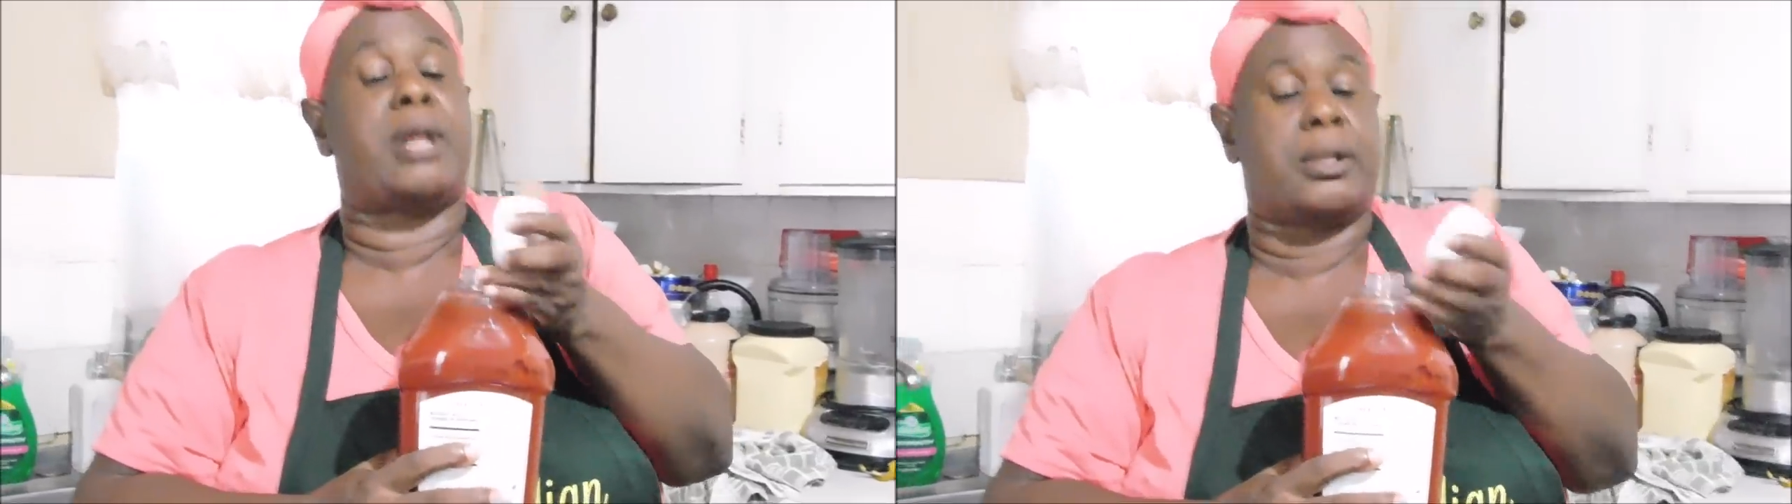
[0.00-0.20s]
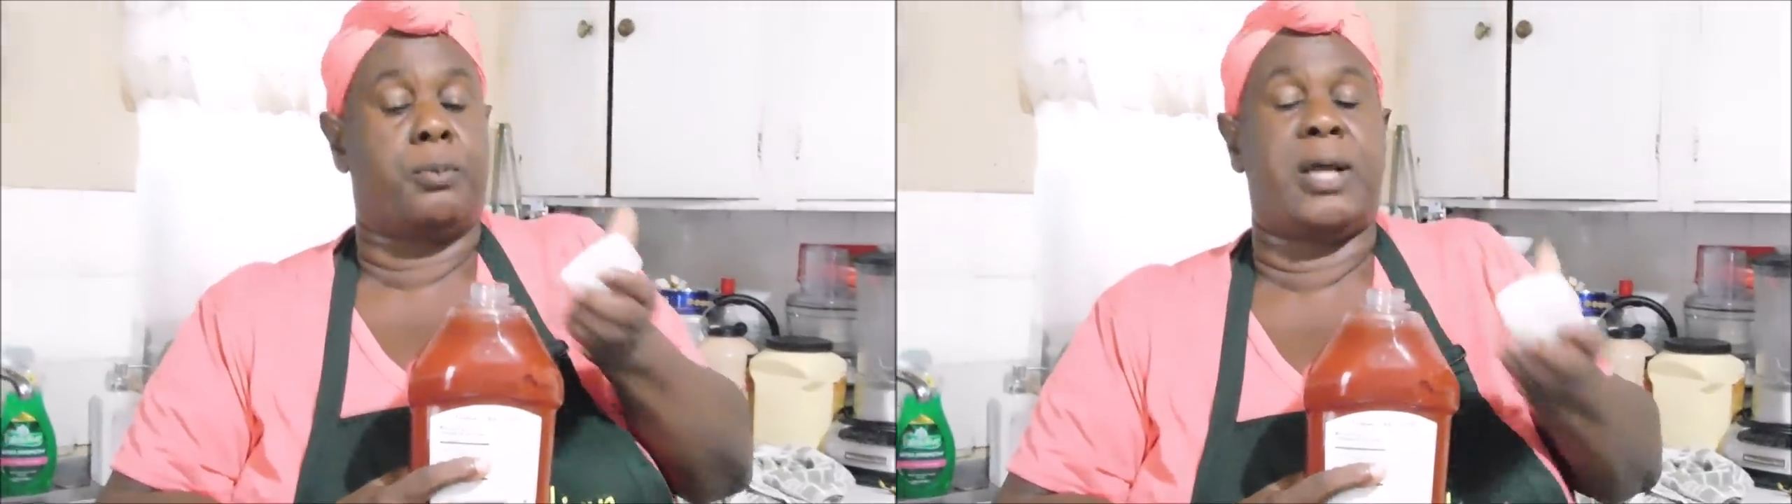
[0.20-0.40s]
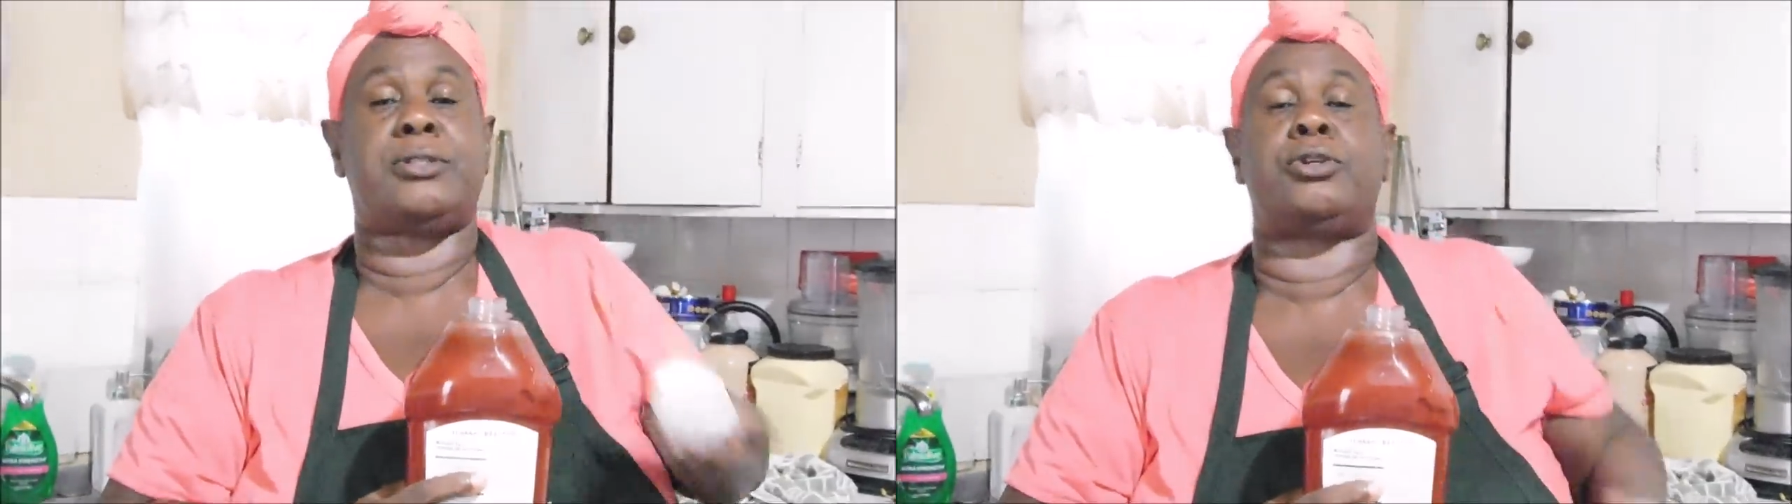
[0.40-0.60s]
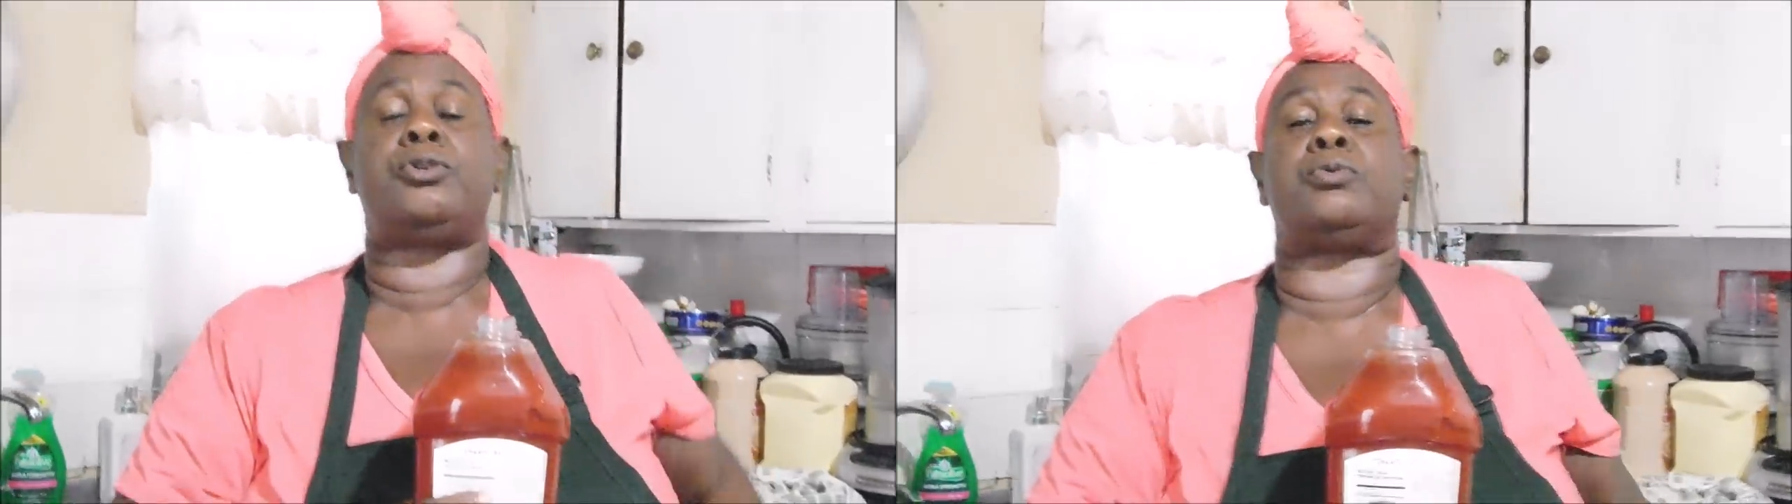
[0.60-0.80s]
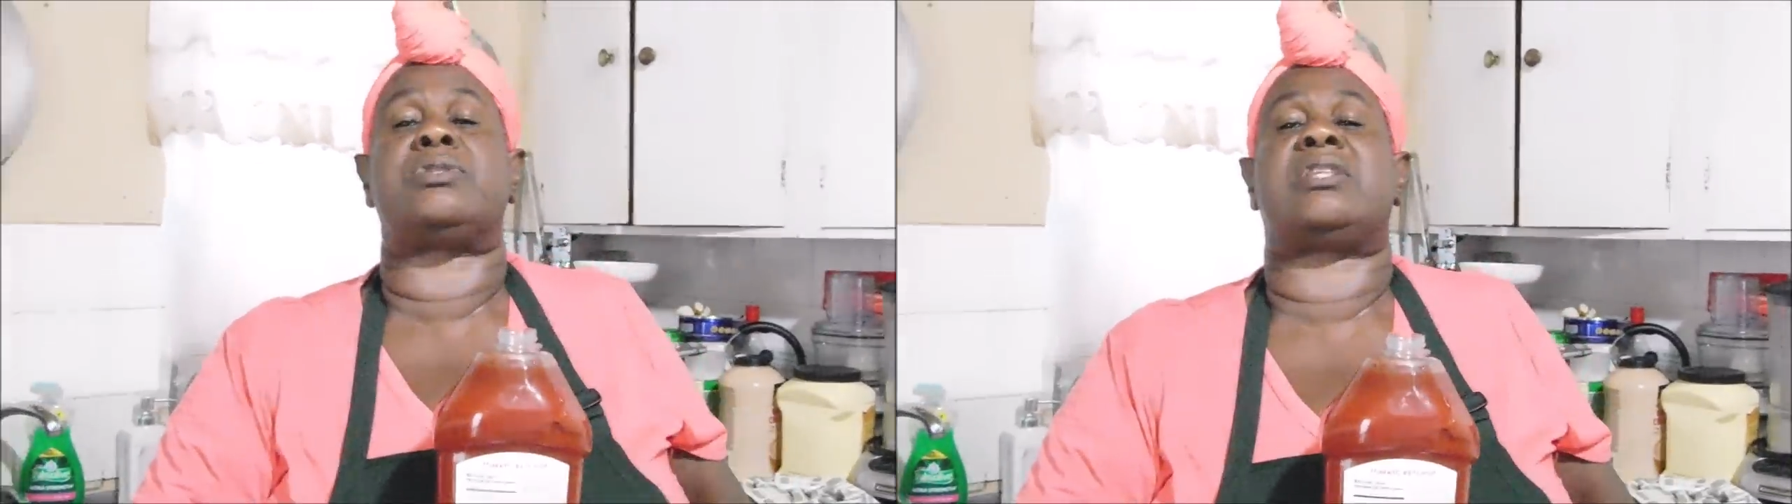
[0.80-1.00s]
not want to
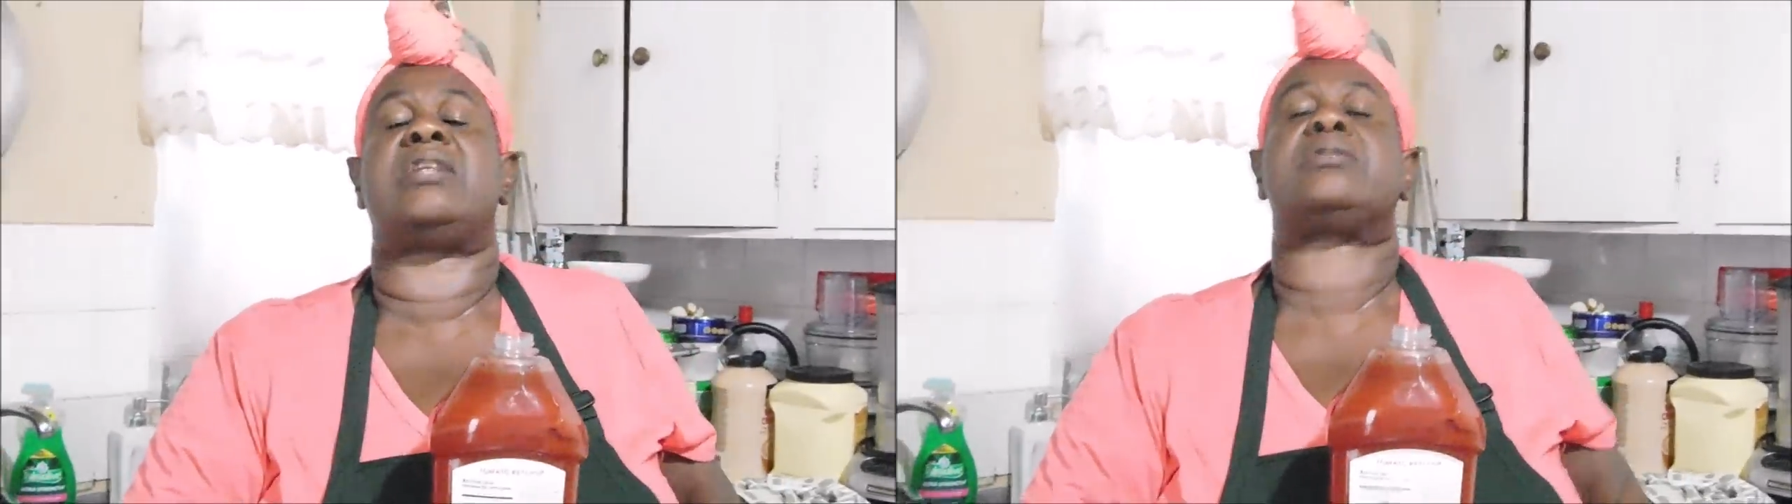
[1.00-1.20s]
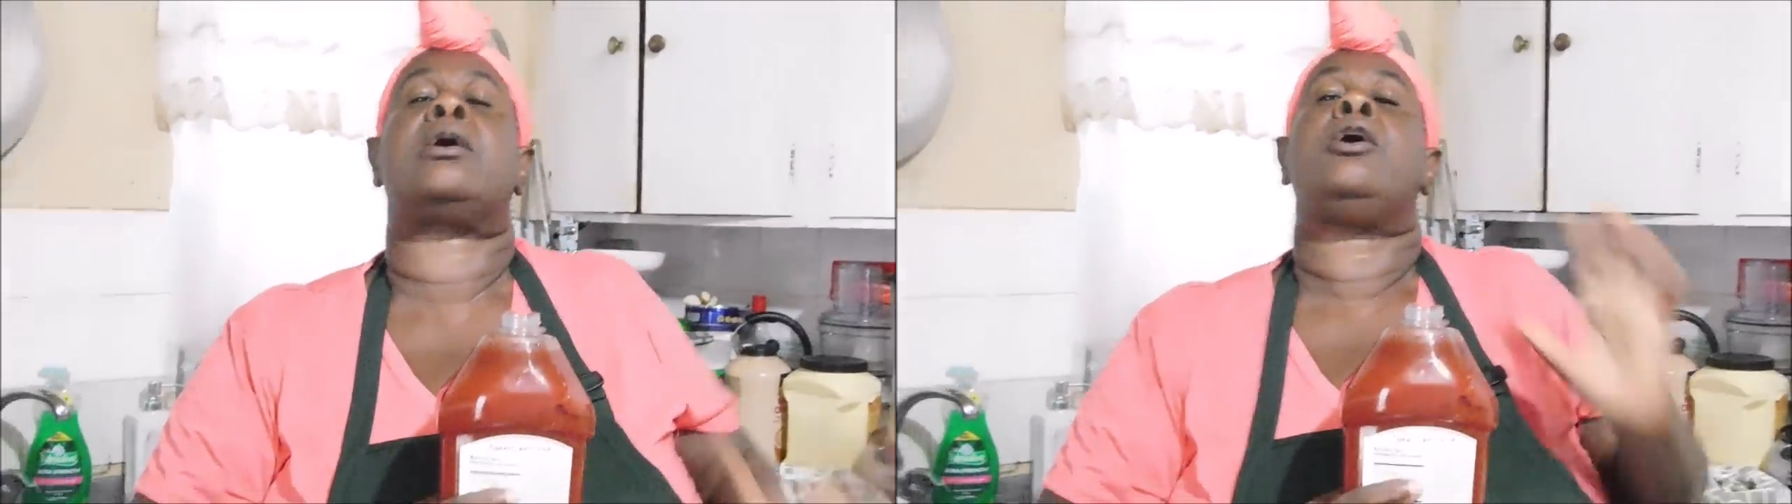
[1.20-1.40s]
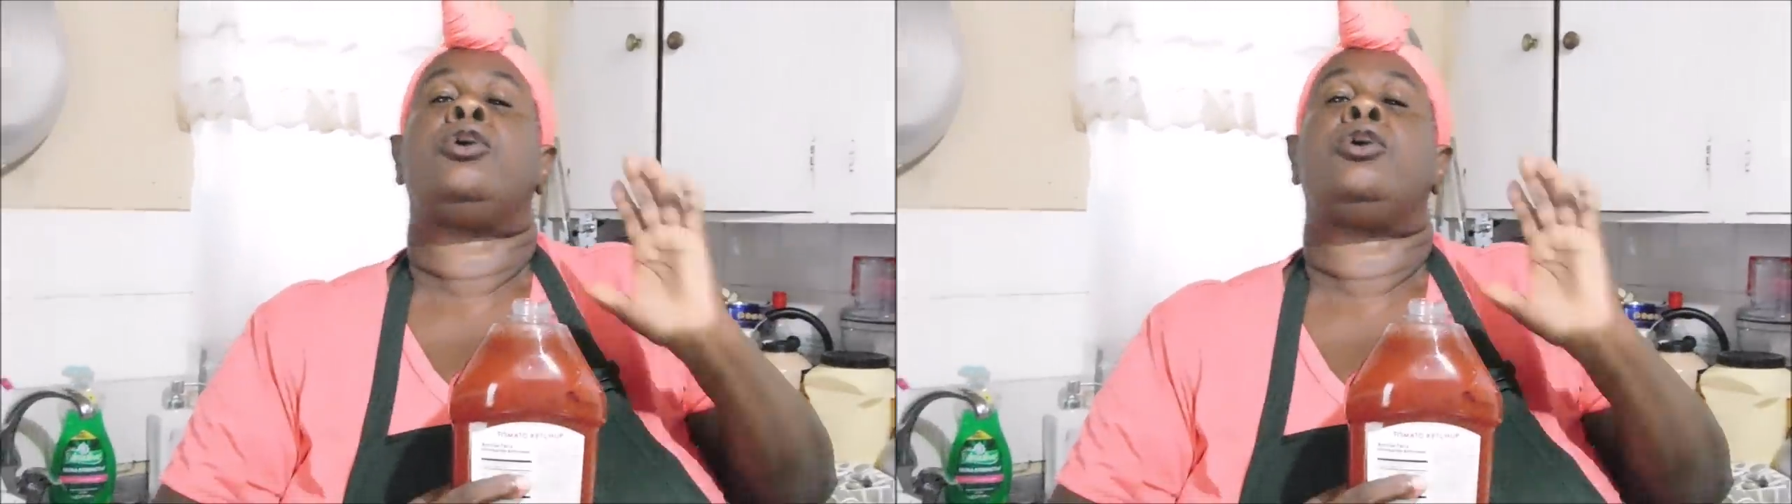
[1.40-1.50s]
use this,